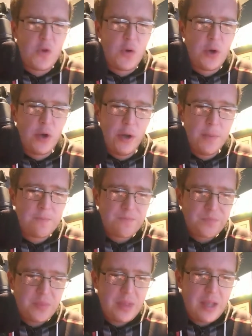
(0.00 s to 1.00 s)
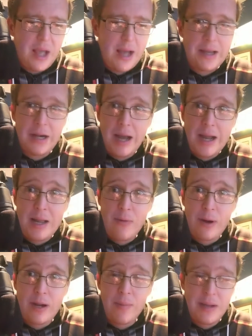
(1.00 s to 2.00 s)
so good. I can
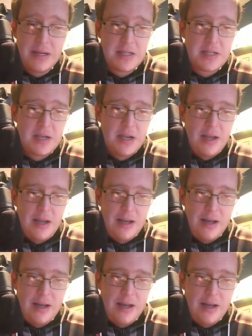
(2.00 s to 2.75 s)
highly recommend it.